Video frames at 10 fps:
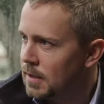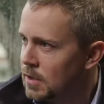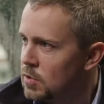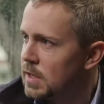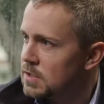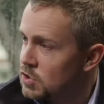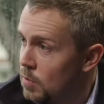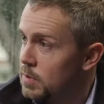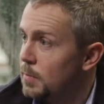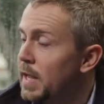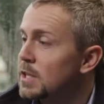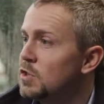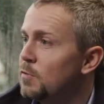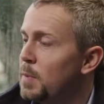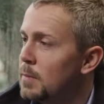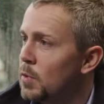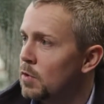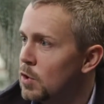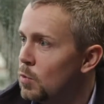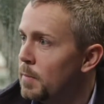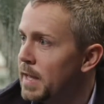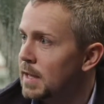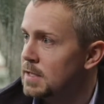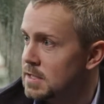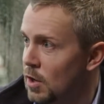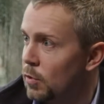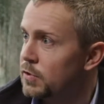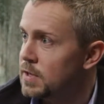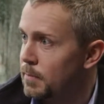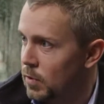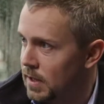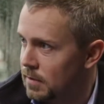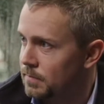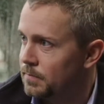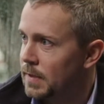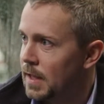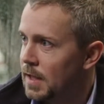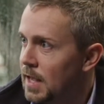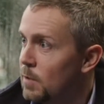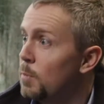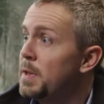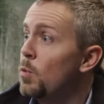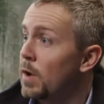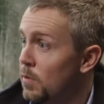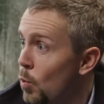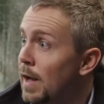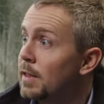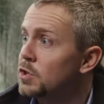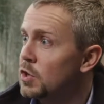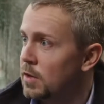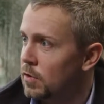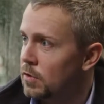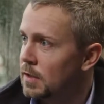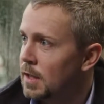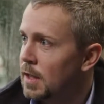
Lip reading: and you get to start with a blank sheet of paper, you will make a stealth submarine, and it will be very well engineered.